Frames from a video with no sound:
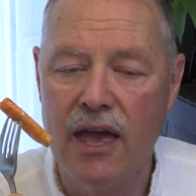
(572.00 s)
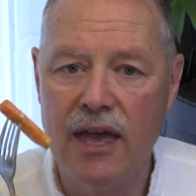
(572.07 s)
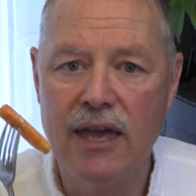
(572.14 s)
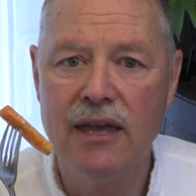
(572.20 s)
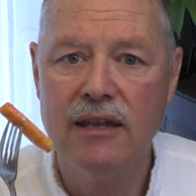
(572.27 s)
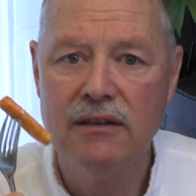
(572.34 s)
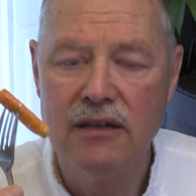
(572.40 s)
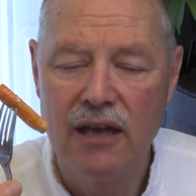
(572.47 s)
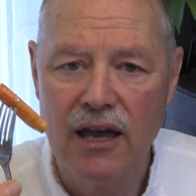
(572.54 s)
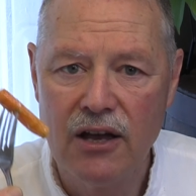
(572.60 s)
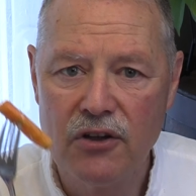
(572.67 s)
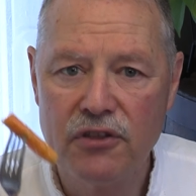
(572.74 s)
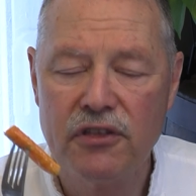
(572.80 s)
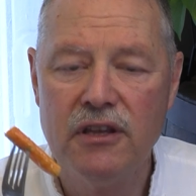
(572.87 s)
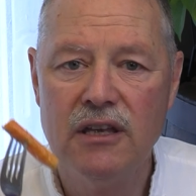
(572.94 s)
and
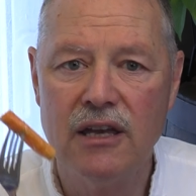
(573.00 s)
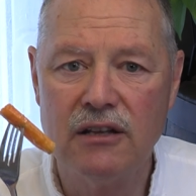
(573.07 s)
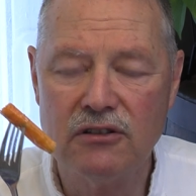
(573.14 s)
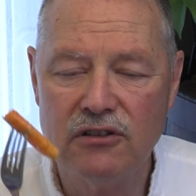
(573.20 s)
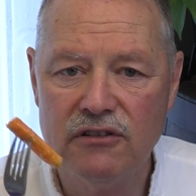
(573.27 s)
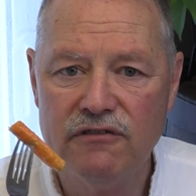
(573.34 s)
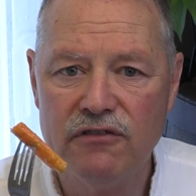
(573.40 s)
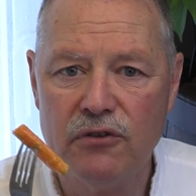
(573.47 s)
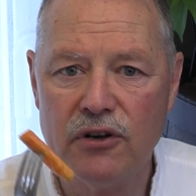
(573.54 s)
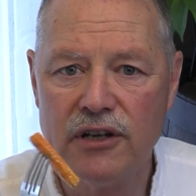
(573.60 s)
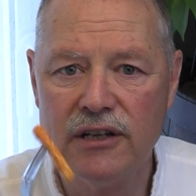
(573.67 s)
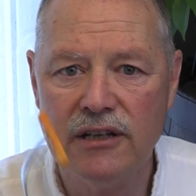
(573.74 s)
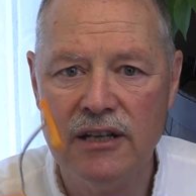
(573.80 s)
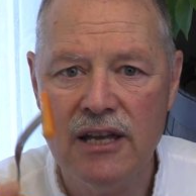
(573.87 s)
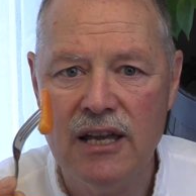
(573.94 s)
healthy and good for
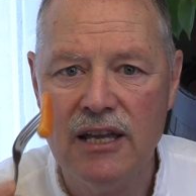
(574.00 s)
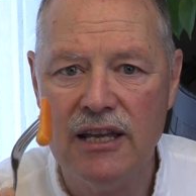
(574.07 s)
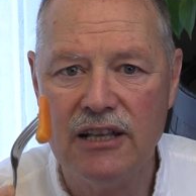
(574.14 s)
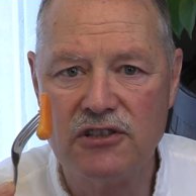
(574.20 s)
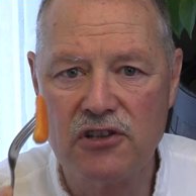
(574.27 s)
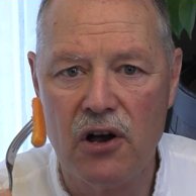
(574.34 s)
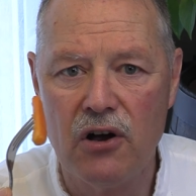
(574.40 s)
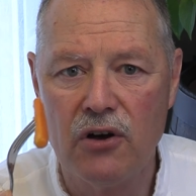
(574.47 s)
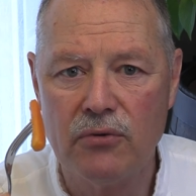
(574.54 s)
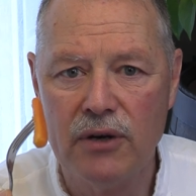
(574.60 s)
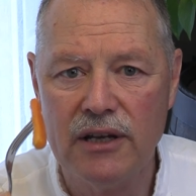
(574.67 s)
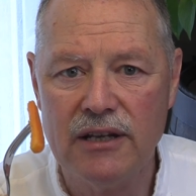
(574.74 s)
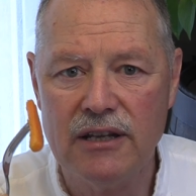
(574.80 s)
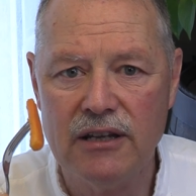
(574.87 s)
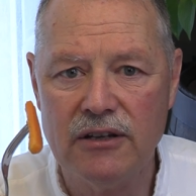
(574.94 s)
you, it's all
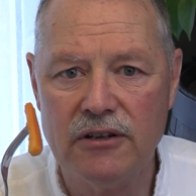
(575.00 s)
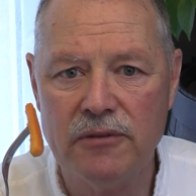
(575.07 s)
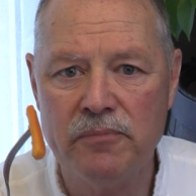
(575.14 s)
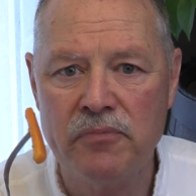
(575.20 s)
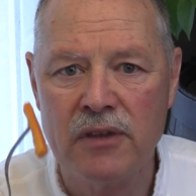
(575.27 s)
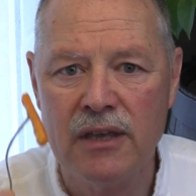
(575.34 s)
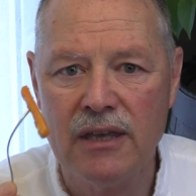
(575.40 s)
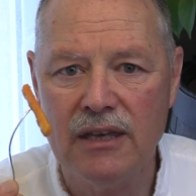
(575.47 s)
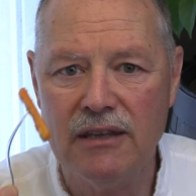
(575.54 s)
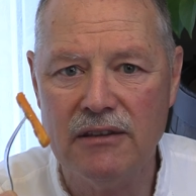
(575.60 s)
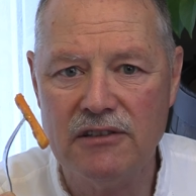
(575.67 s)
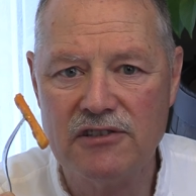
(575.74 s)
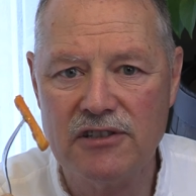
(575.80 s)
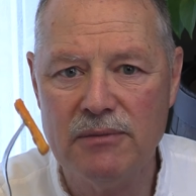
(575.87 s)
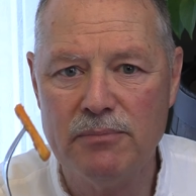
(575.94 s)
right here in
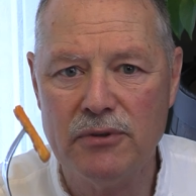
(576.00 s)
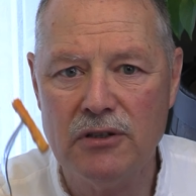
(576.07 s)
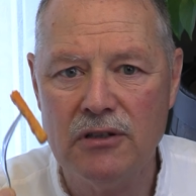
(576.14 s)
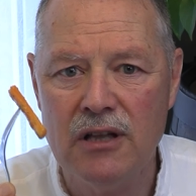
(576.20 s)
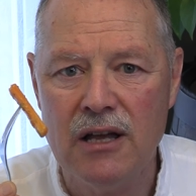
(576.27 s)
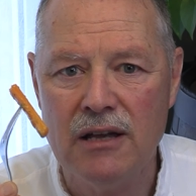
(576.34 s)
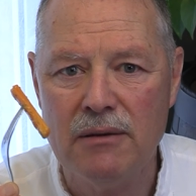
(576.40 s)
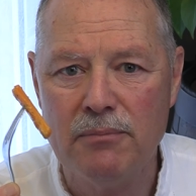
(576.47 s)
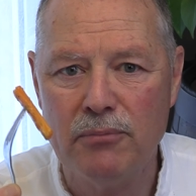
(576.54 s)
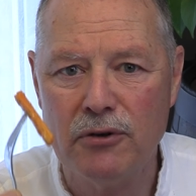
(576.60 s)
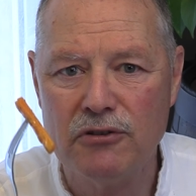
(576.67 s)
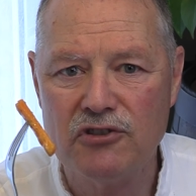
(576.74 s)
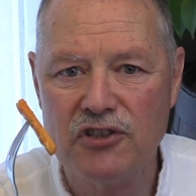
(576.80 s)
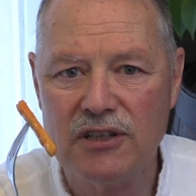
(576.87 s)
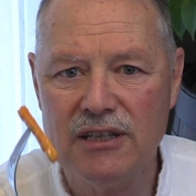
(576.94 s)
the simple
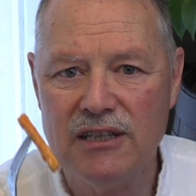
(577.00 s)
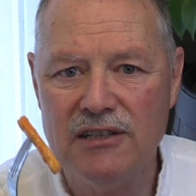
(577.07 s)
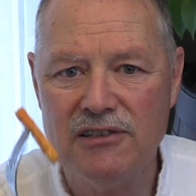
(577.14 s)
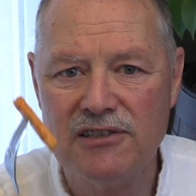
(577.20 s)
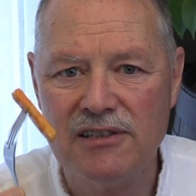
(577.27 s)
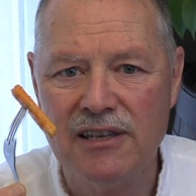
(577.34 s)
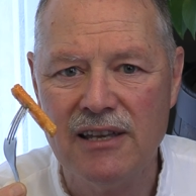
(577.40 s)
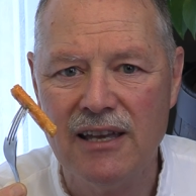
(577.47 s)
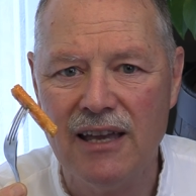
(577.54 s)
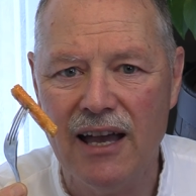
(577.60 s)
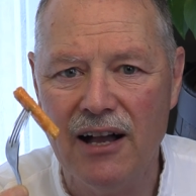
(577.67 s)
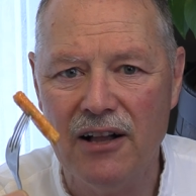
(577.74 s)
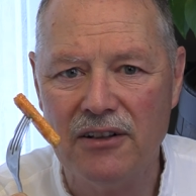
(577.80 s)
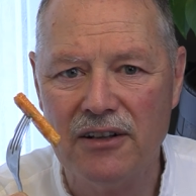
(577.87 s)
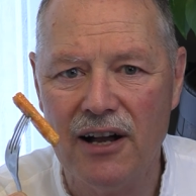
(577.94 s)
Portuguese
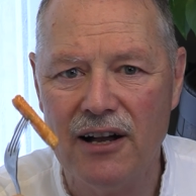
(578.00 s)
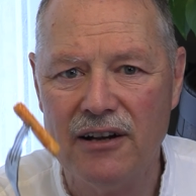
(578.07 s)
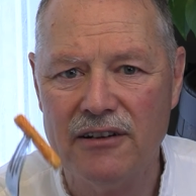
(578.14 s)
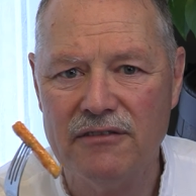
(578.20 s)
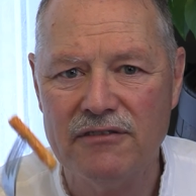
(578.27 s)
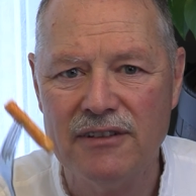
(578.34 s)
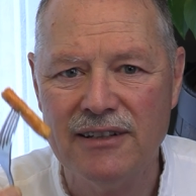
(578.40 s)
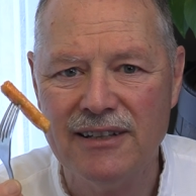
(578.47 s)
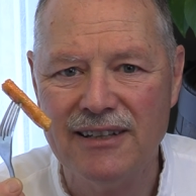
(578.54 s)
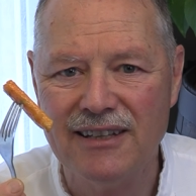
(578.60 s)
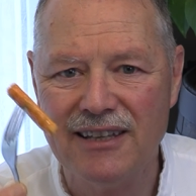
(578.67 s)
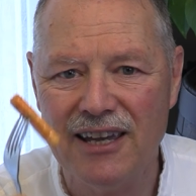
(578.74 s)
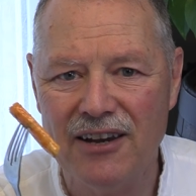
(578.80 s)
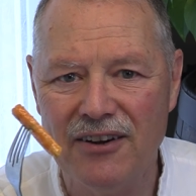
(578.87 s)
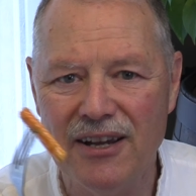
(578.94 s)
Algarve
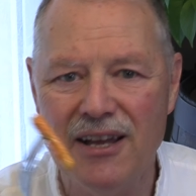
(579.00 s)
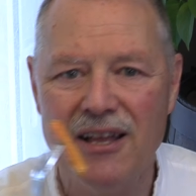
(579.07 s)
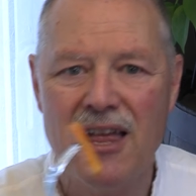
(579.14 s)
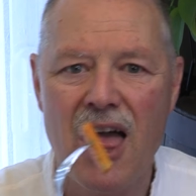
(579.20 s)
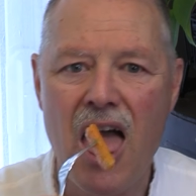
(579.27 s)
carrot.